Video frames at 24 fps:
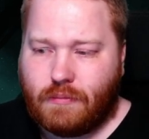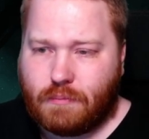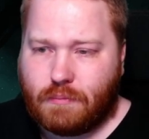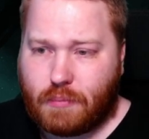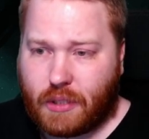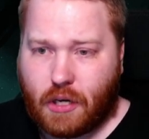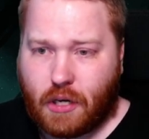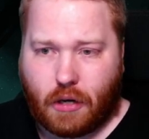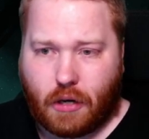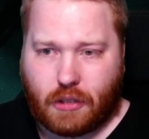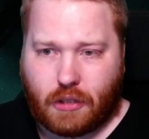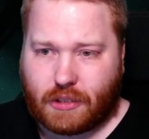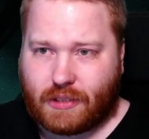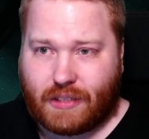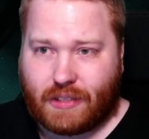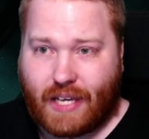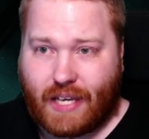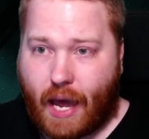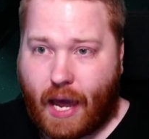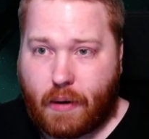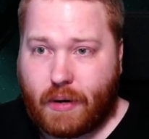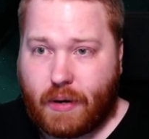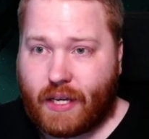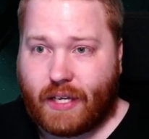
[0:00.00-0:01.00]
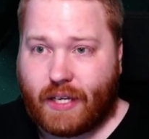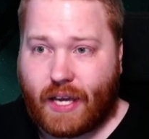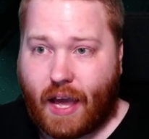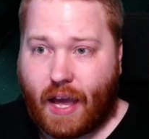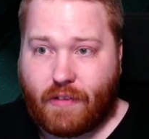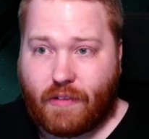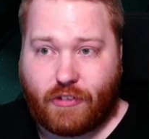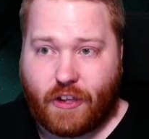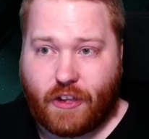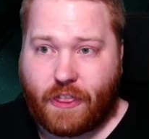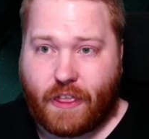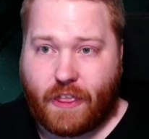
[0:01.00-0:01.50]
Because carrying
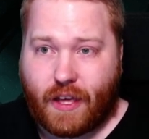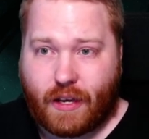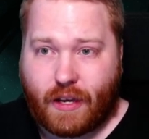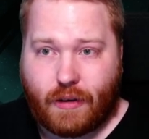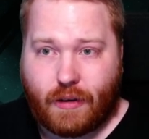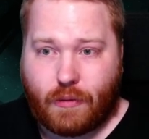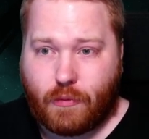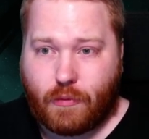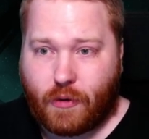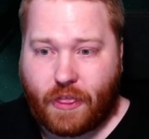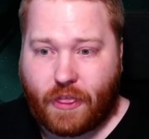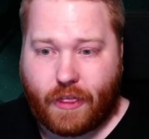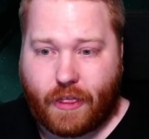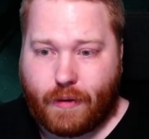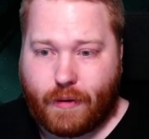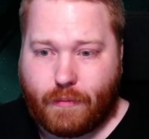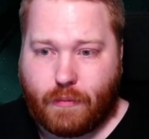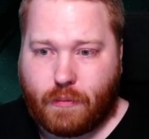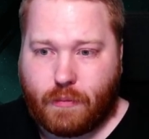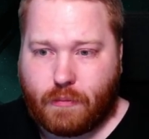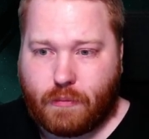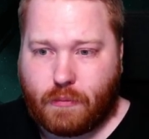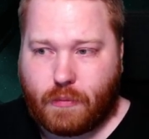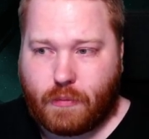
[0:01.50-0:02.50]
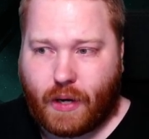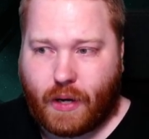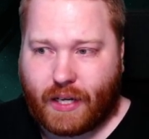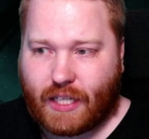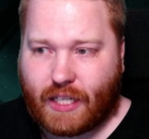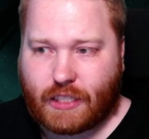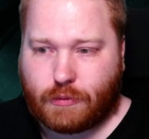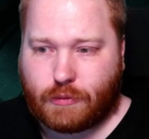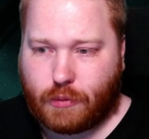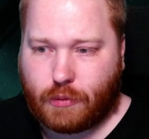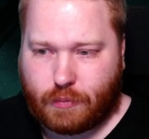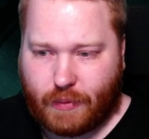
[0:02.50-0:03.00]
everything with them, I
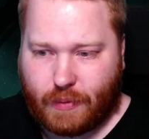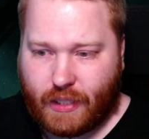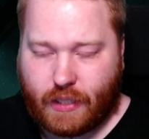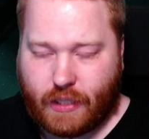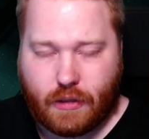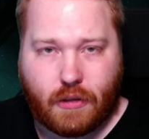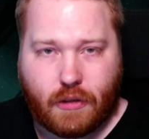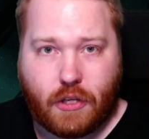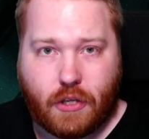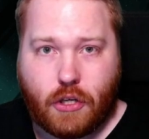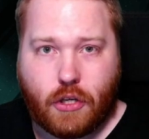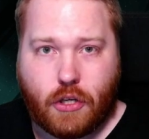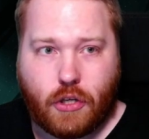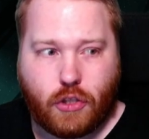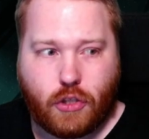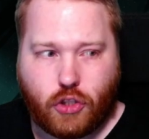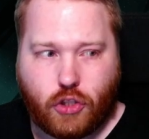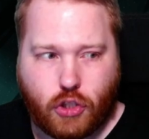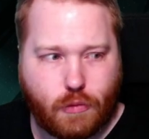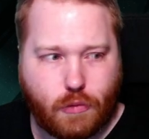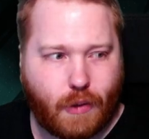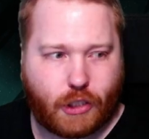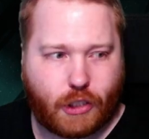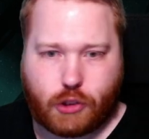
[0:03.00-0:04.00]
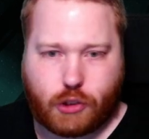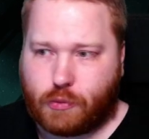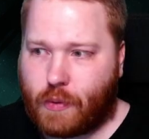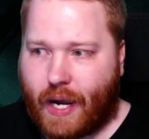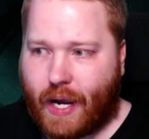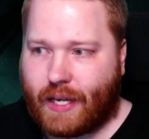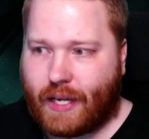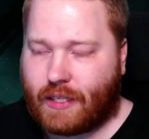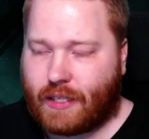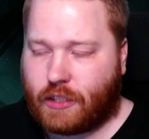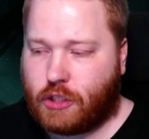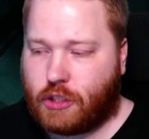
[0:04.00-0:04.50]
guess, would be too much
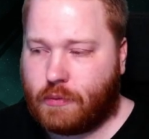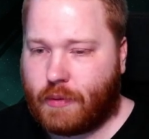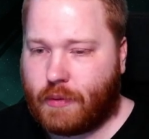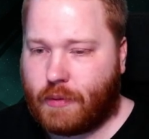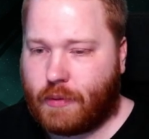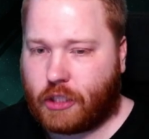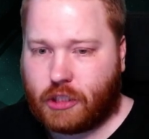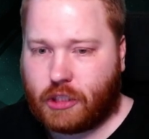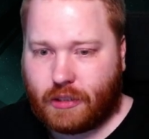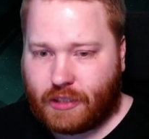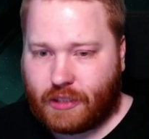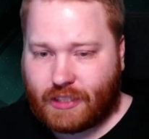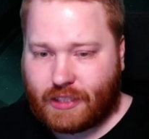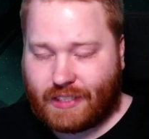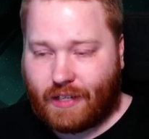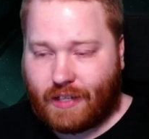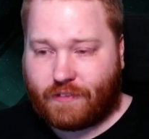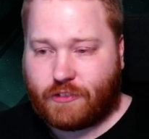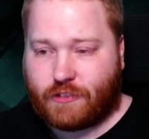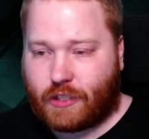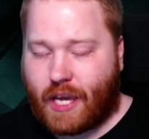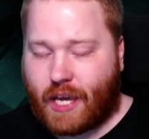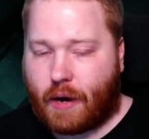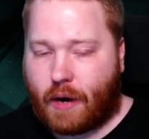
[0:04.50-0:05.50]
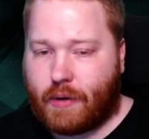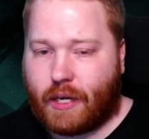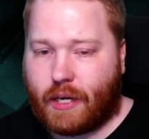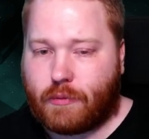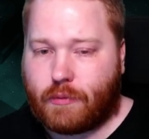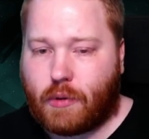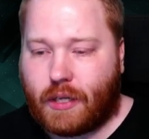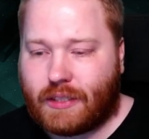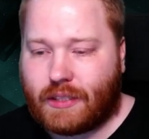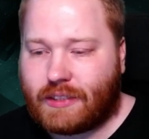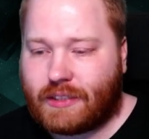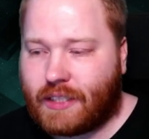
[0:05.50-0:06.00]
weight and too much stuff to carry at
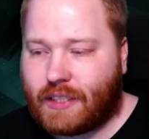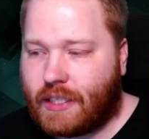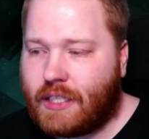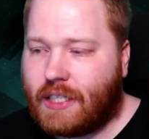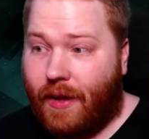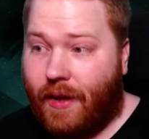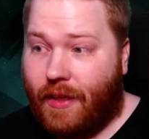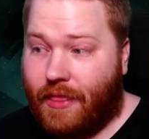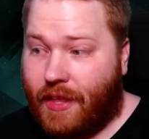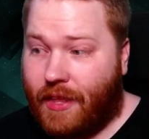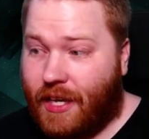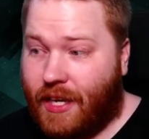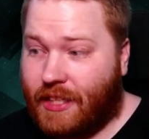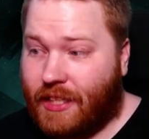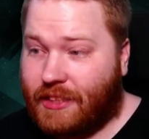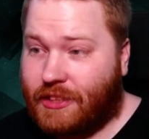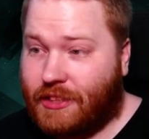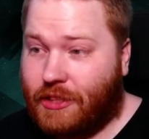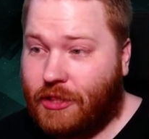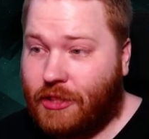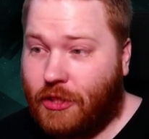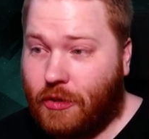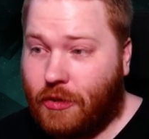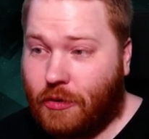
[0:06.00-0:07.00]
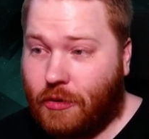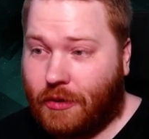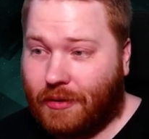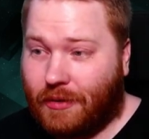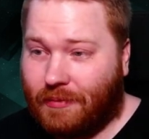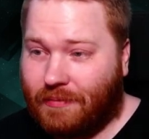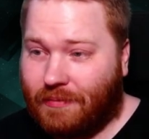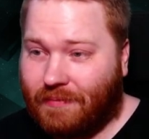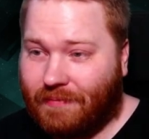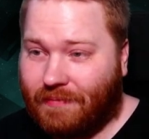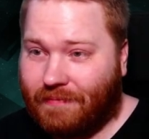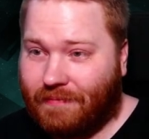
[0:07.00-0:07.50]
once. And there's a nuke.
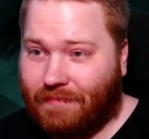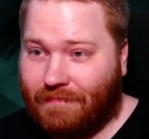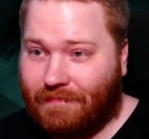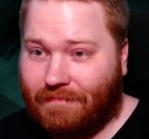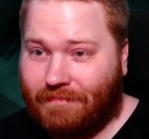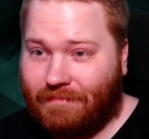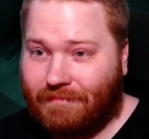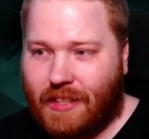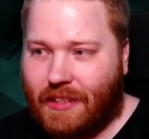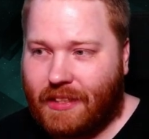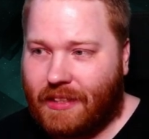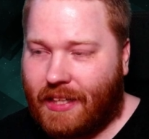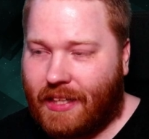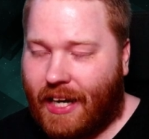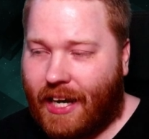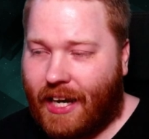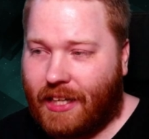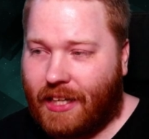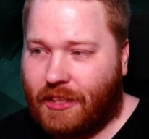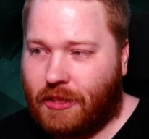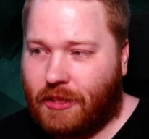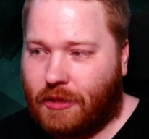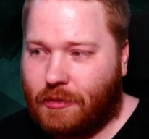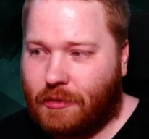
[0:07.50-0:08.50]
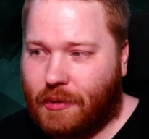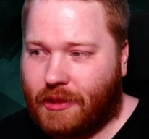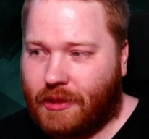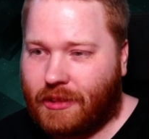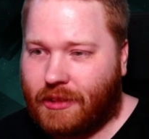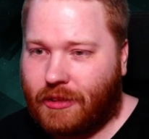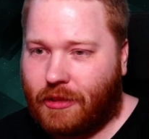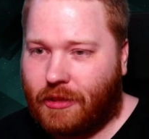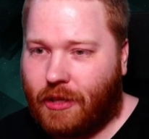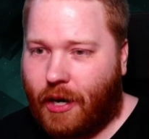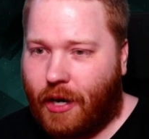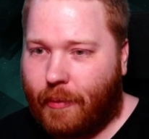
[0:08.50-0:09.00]
I don't want to
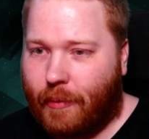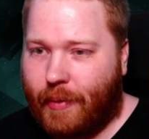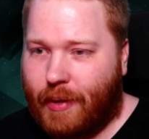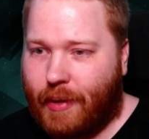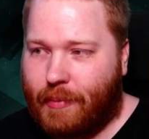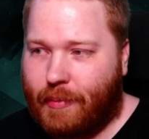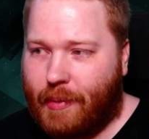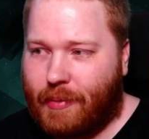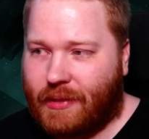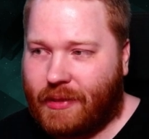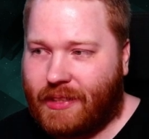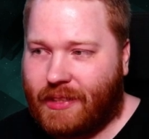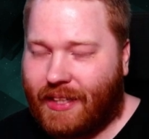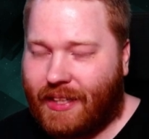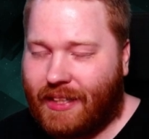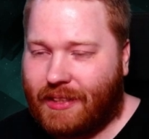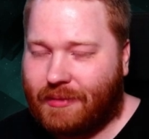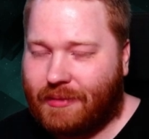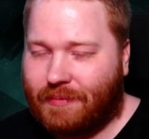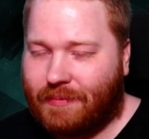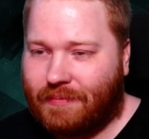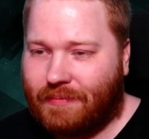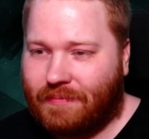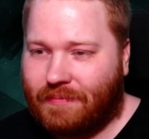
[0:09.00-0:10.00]
know how many people died.